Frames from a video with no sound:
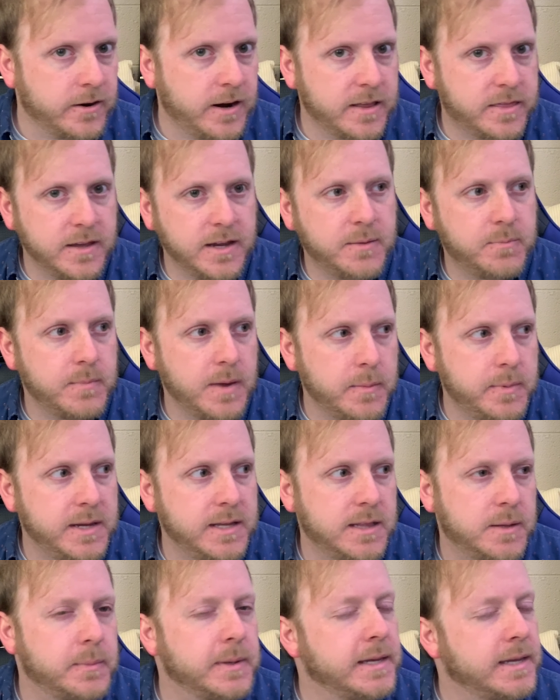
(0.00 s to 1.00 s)
I think maybe in
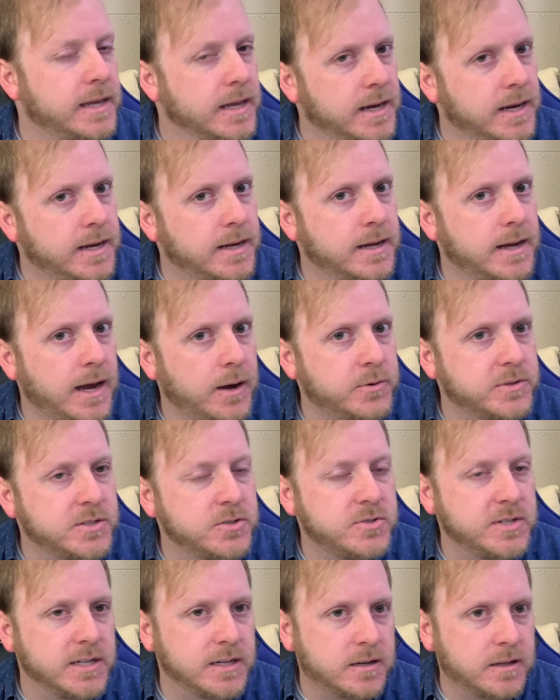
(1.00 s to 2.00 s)
the beginning I was
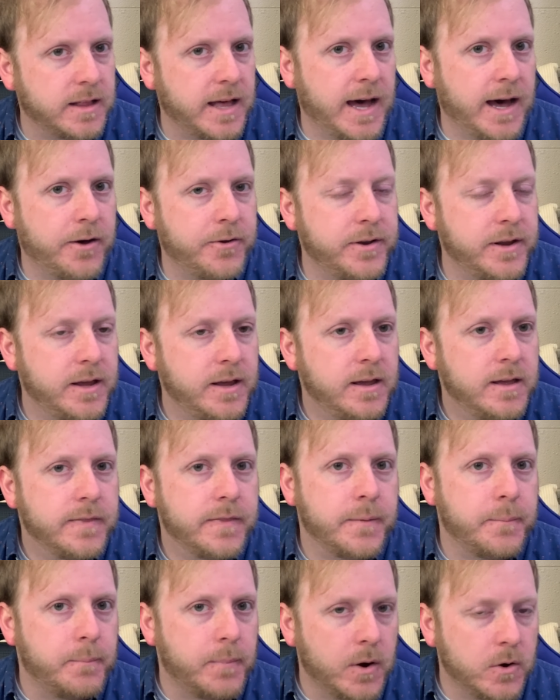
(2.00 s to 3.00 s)
using Cloud
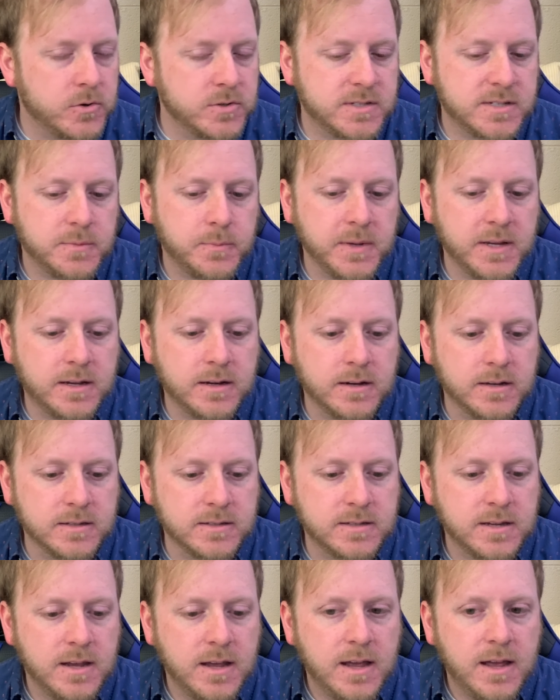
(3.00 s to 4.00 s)
the most
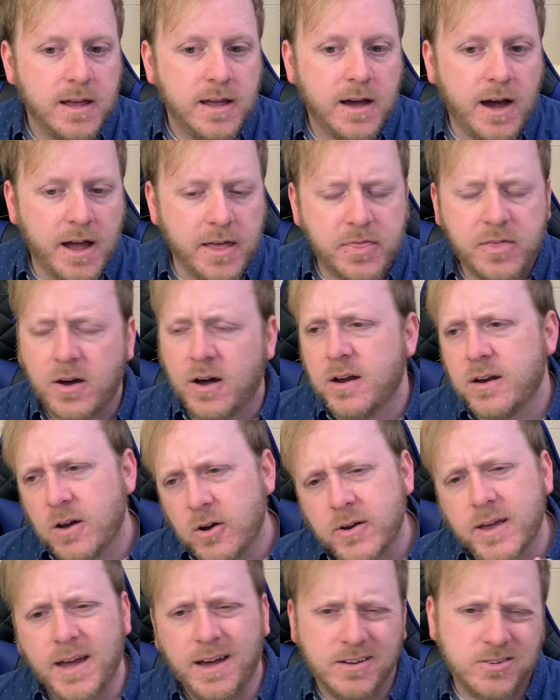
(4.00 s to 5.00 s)
because I thought,
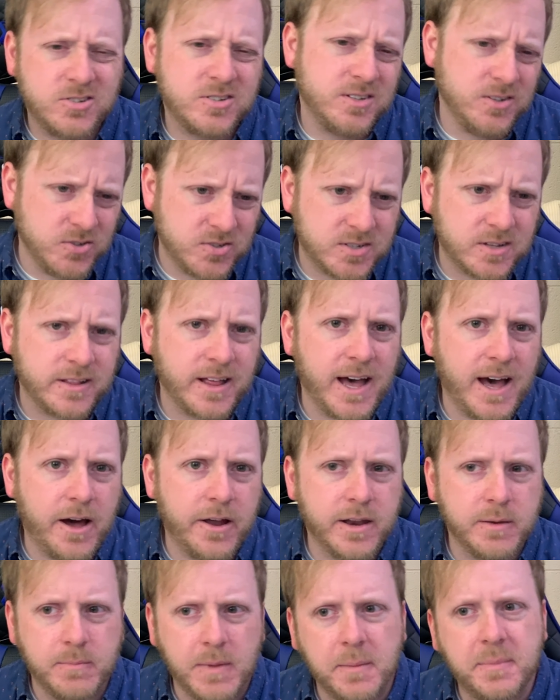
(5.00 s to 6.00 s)
okay, I'll just use Cloud
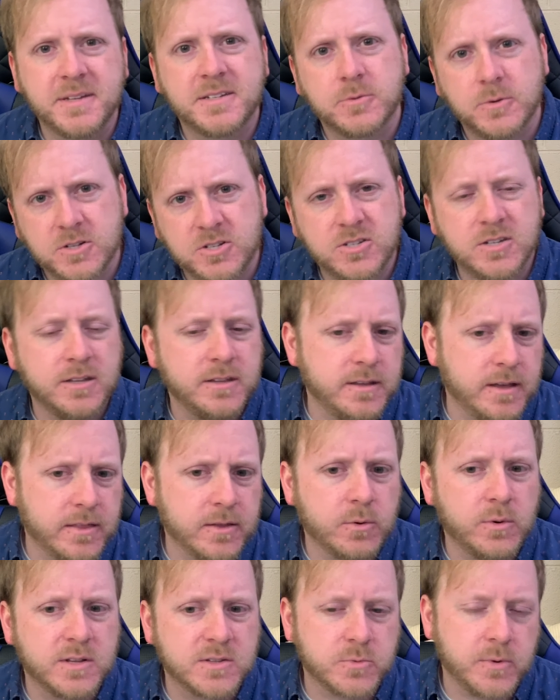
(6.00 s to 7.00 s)
and maybe switch to the other
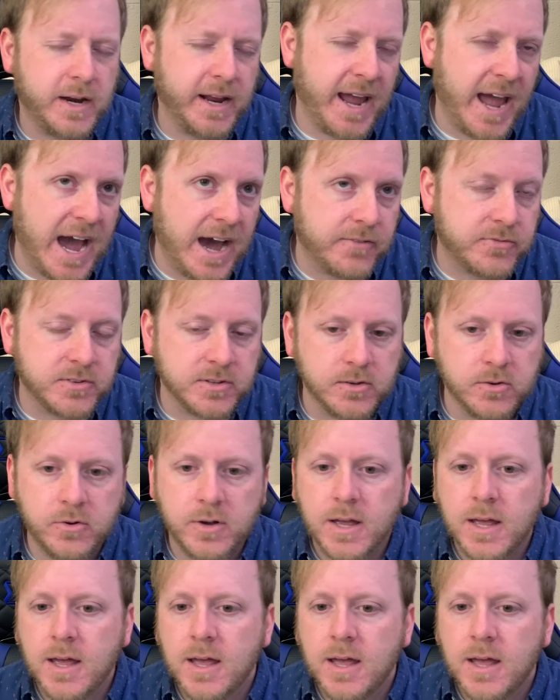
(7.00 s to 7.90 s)
ones when I have to.